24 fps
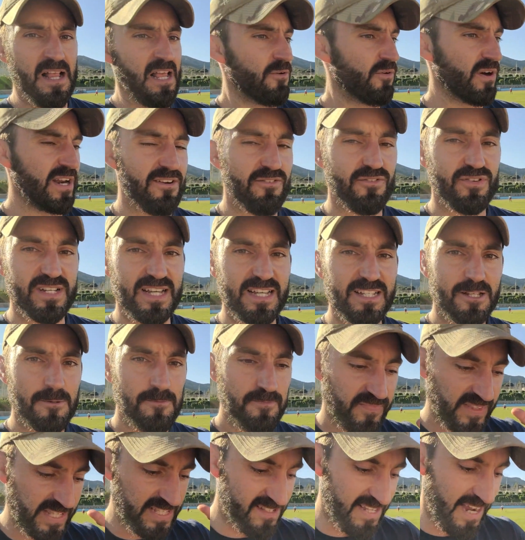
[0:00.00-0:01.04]
Whatever it is,
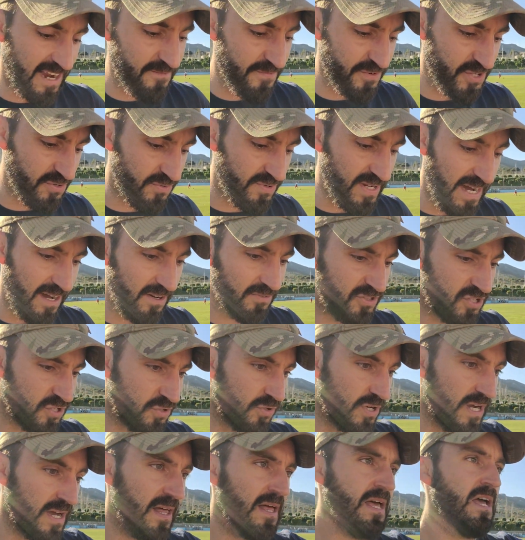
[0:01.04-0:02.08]
it's time for you now
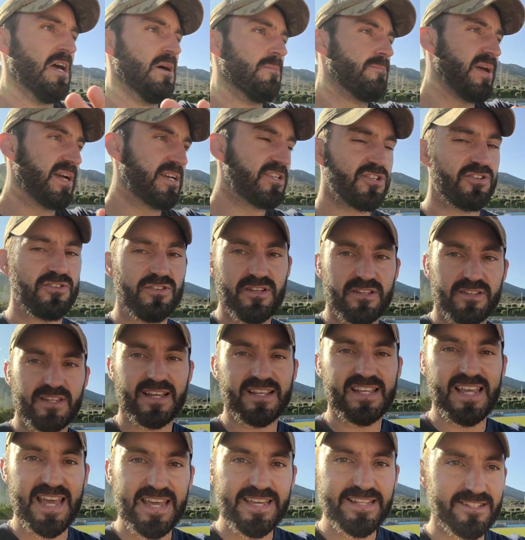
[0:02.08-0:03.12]
to picture the
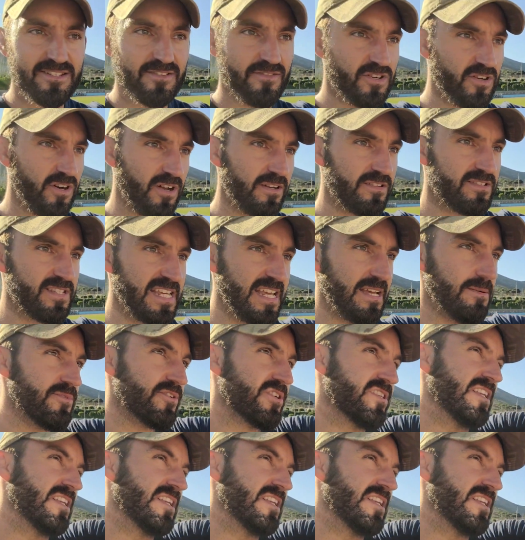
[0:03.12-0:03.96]
gates of the Colosseum. You